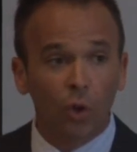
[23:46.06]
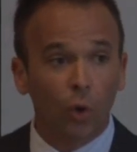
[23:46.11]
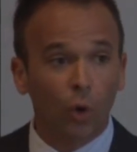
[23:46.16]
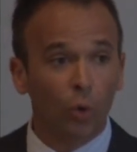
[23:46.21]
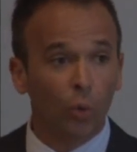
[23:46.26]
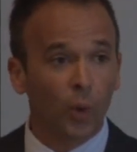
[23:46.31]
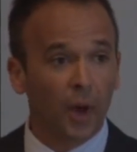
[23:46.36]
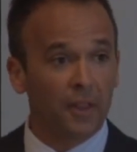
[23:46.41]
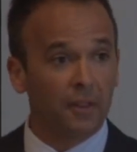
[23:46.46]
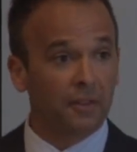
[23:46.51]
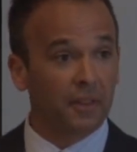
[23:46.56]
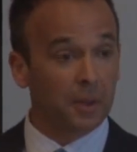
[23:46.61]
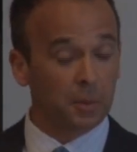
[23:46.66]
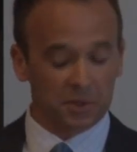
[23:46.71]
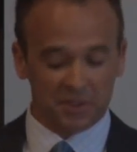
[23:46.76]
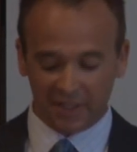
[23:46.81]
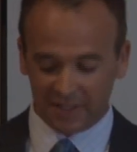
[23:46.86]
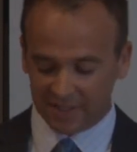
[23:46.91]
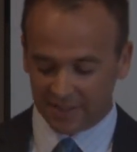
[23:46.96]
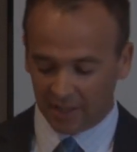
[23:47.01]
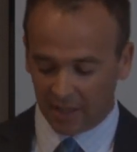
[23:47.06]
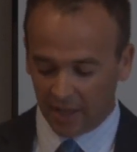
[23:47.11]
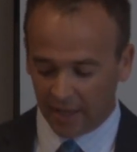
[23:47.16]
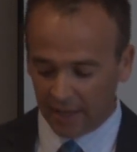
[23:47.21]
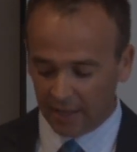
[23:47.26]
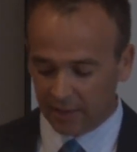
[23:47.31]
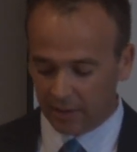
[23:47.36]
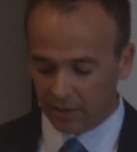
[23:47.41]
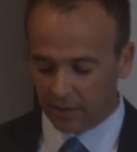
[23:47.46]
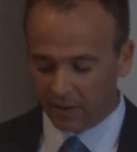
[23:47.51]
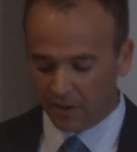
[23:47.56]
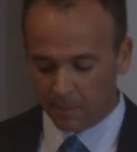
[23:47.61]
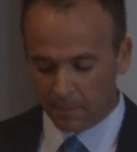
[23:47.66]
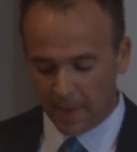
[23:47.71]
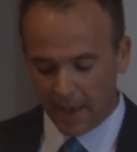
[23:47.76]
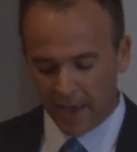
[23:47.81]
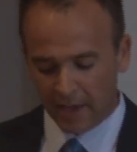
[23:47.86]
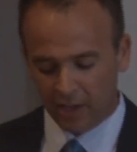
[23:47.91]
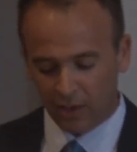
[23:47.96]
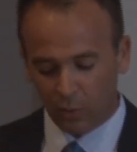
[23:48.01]
or whether they will decide the
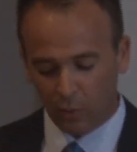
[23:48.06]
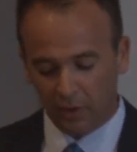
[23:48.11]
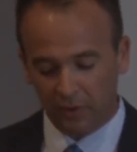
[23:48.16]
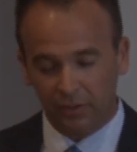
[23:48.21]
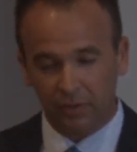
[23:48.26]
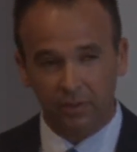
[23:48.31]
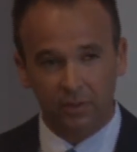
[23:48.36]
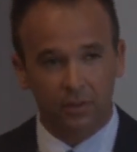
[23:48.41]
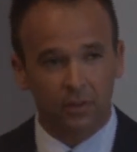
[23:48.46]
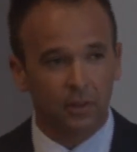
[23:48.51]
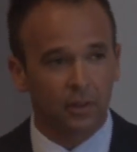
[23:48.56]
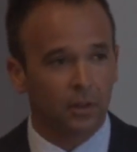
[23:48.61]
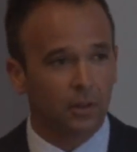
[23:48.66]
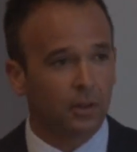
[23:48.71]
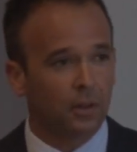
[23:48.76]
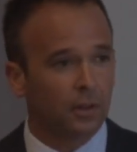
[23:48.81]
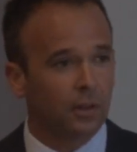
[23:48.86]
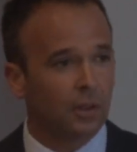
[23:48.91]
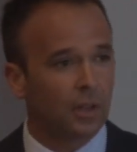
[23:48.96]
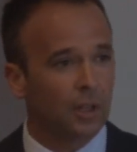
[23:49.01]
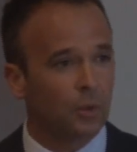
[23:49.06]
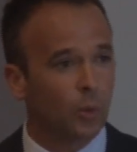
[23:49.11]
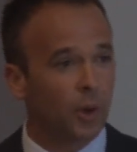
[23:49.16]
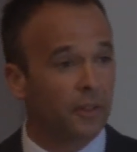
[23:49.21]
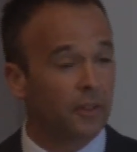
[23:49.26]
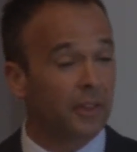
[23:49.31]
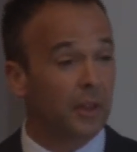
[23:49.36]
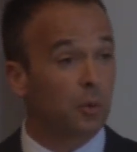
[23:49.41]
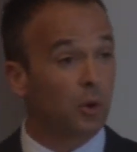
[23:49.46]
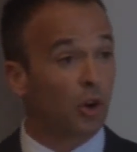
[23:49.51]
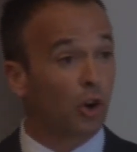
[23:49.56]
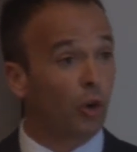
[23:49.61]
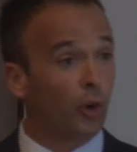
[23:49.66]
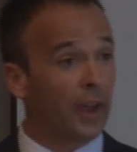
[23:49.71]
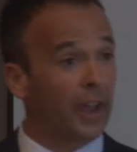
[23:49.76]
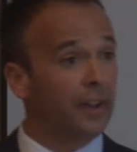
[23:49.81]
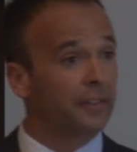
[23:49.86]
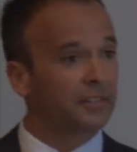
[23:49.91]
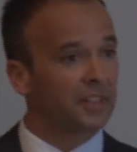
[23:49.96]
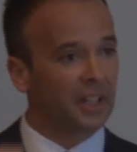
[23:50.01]
matter with and whether they will
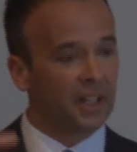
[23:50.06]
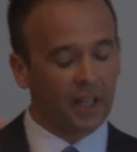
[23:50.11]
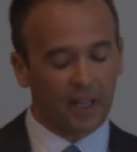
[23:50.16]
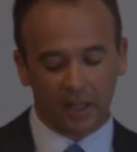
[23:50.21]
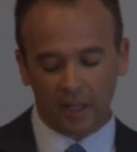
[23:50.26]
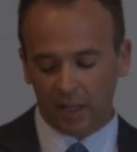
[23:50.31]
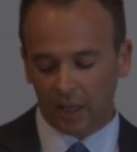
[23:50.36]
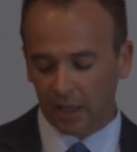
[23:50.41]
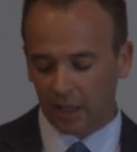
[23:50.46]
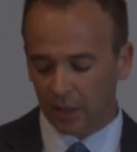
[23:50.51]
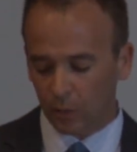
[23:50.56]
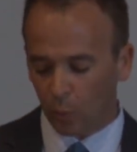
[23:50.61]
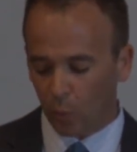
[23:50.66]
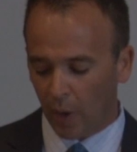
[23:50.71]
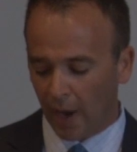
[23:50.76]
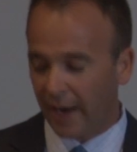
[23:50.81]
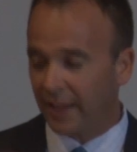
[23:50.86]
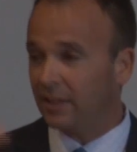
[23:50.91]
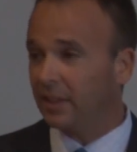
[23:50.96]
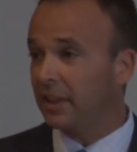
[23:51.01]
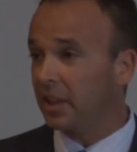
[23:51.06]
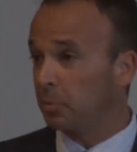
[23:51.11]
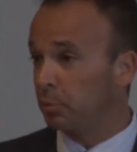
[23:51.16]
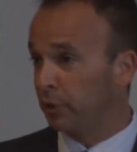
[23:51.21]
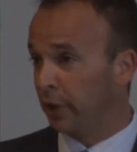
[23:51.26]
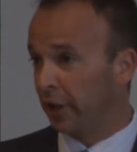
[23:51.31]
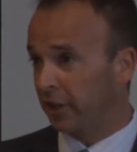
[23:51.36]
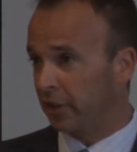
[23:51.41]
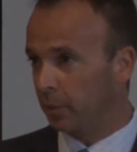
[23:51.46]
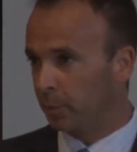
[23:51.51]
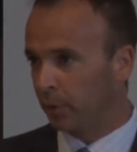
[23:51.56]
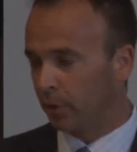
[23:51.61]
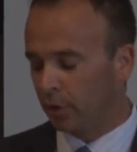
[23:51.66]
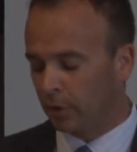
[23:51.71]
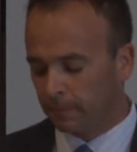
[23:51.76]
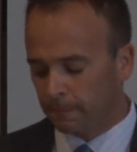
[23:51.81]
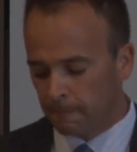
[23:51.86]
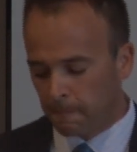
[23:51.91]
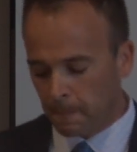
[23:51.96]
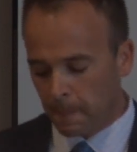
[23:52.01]
craft a, a widely
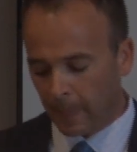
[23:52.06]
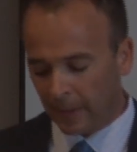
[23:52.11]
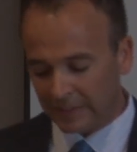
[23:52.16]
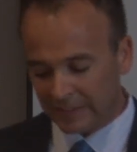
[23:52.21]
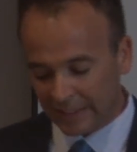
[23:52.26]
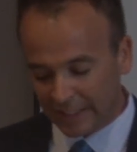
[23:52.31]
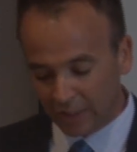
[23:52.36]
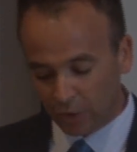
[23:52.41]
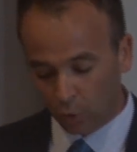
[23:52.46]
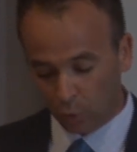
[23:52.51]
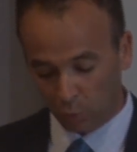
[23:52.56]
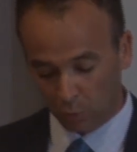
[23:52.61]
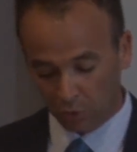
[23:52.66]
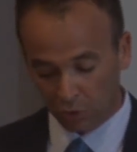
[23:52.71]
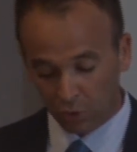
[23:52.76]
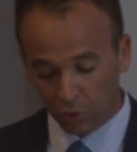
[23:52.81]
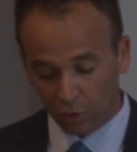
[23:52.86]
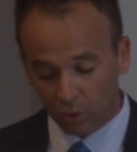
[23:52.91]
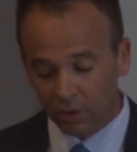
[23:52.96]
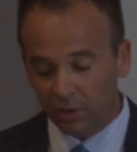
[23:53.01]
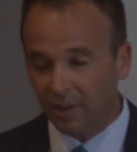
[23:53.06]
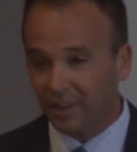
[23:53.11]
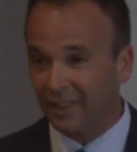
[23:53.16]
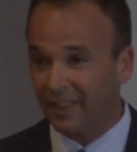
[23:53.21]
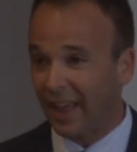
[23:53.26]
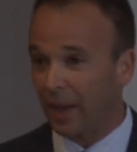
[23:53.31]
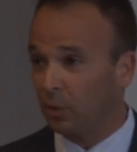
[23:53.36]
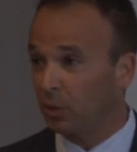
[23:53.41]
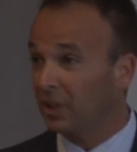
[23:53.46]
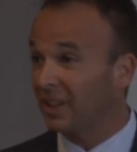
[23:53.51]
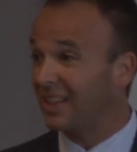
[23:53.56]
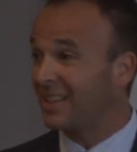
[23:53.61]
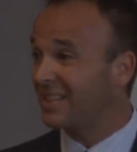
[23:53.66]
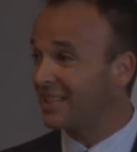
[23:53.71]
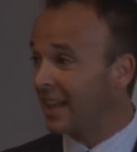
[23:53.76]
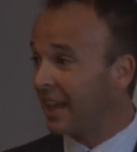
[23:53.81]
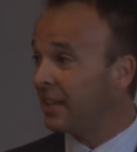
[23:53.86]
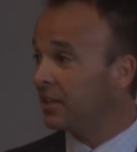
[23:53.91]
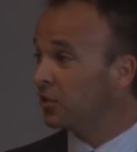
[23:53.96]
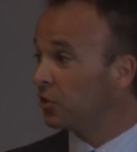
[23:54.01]
applicable legal rule that will
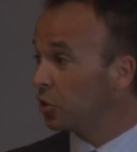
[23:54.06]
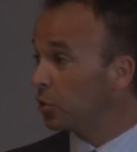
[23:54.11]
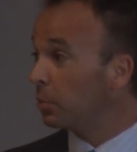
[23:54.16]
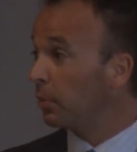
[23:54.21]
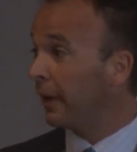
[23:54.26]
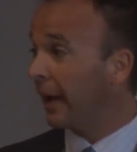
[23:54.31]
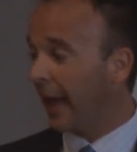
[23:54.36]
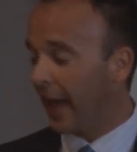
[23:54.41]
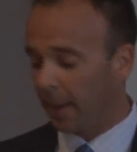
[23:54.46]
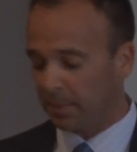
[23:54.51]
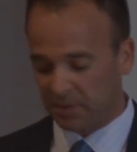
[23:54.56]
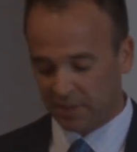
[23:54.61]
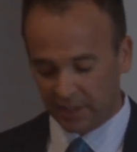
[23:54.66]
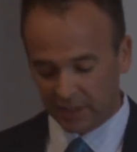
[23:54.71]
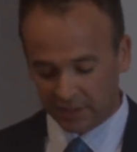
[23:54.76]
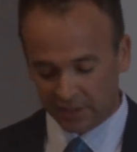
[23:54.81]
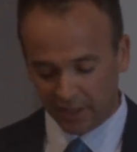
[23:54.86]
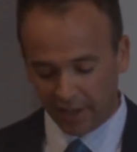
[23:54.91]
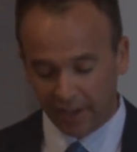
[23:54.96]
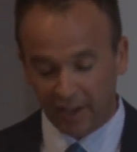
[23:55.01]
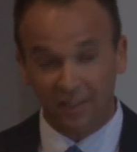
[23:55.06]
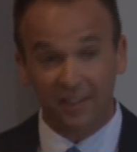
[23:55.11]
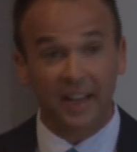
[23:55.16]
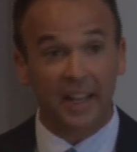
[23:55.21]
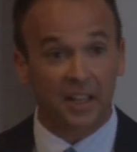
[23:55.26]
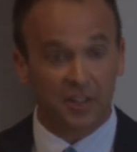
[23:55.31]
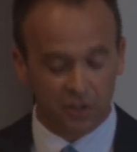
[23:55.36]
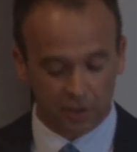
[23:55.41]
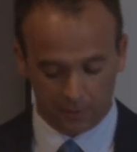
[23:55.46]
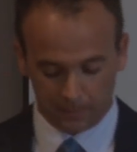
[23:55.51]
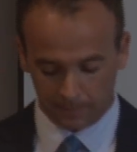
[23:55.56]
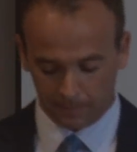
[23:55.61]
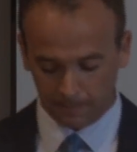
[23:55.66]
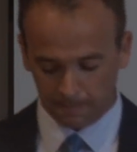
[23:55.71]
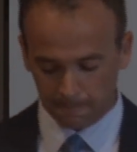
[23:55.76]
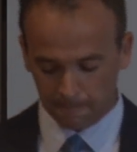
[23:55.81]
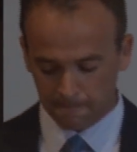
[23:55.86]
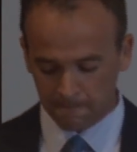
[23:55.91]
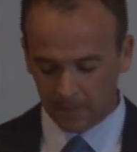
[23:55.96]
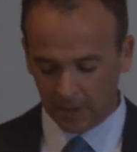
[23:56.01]
extend to perhaps the entire nation.
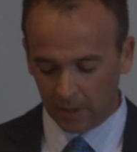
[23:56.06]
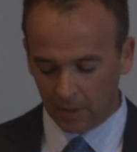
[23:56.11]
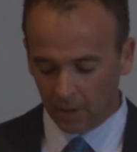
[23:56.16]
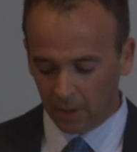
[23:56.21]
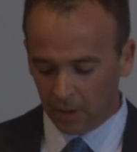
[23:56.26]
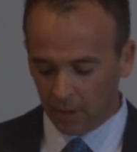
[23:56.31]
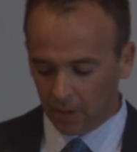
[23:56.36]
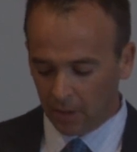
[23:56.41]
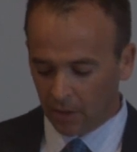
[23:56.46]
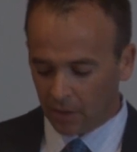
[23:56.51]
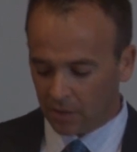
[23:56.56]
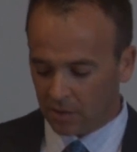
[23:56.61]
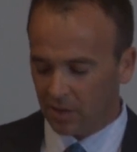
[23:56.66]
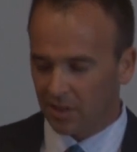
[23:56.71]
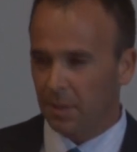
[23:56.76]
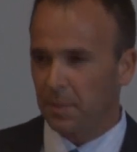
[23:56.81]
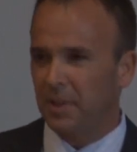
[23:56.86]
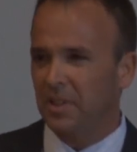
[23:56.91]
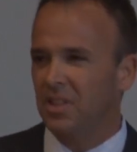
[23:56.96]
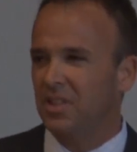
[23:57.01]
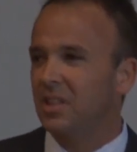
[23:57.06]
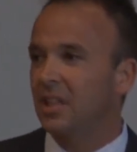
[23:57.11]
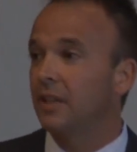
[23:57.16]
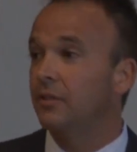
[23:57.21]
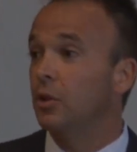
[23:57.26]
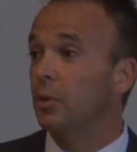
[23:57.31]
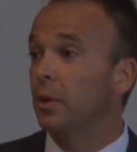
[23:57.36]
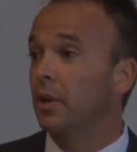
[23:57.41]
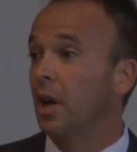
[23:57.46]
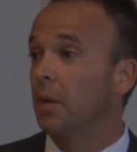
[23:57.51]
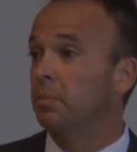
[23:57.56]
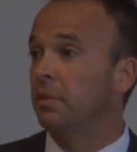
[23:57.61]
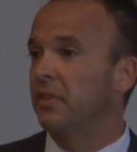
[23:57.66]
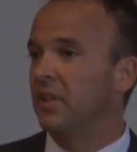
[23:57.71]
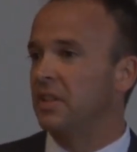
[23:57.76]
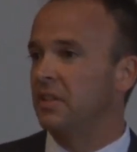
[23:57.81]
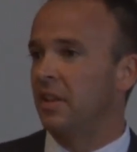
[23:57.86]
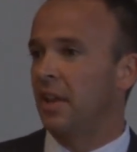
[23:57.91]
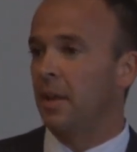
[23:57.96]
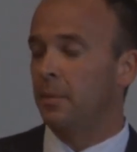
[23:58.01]
So let me just give you a couple of
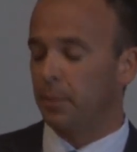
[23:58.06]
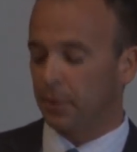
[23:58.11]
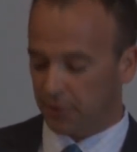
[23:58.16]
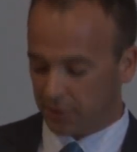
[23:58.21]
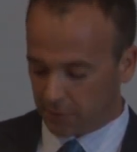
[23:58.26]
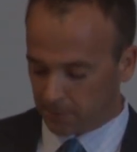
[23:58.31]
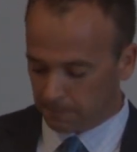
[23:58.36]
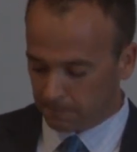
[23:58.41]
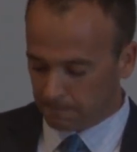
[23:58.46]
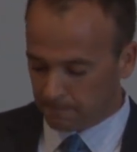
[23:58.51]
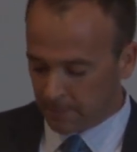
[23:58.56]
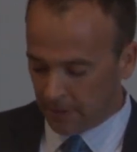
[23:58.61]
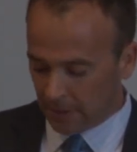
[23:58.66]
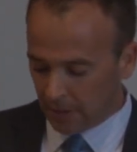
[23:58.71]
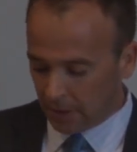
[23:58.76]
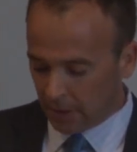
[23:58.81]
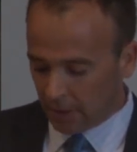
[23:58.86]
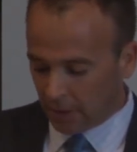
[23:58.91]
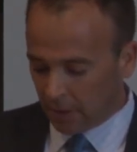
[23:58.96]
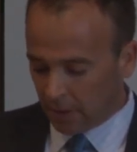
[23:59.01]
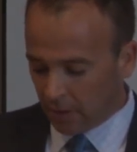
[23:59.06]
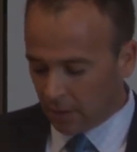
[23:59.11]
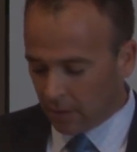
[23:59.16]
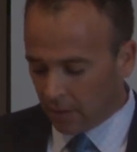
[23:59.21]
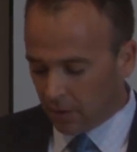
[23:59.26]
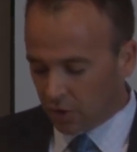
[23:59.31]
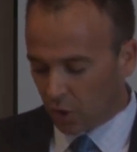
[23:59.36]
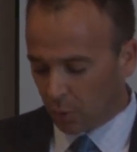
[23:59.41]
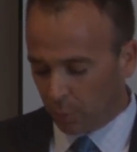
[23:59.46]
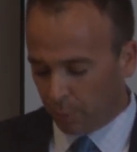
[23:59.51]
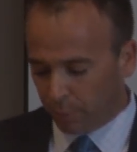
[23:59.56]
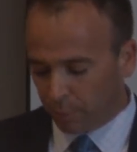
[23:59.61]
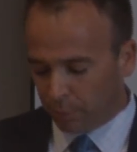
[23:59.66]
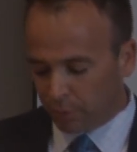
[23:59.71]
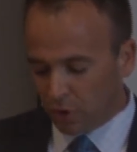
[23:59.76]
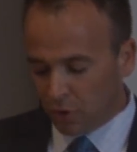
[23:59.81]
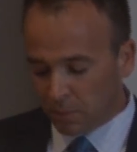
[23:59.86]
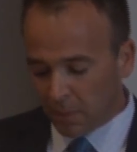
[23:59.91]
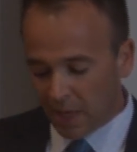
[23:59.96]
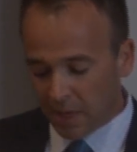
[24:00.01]
examples. You're,
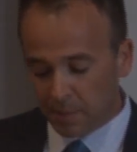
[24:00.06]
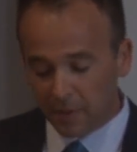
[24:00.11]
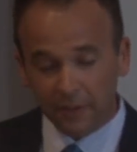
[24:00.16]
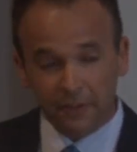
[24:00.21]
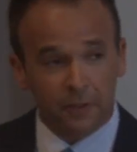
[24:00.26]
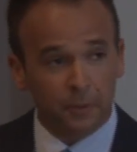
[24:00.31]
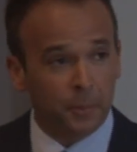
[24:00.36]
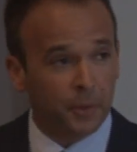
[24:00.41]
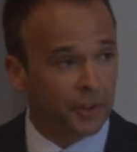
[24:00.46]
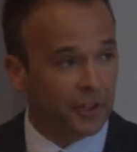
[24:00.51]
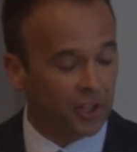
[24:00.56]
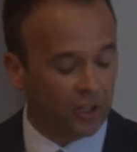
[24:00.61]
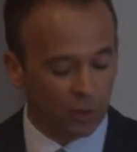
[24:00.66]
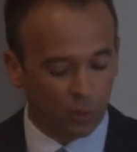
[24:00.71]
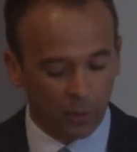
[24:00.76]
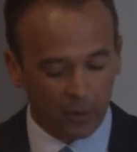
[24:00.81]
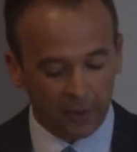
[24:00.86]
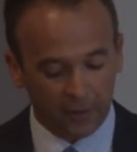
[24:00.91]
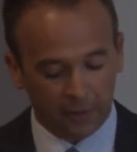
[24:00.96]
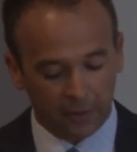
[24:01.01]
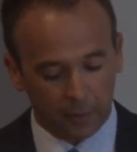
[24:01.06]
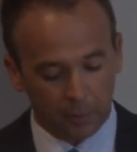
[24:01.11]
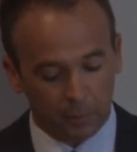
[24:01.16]
you may be familiar with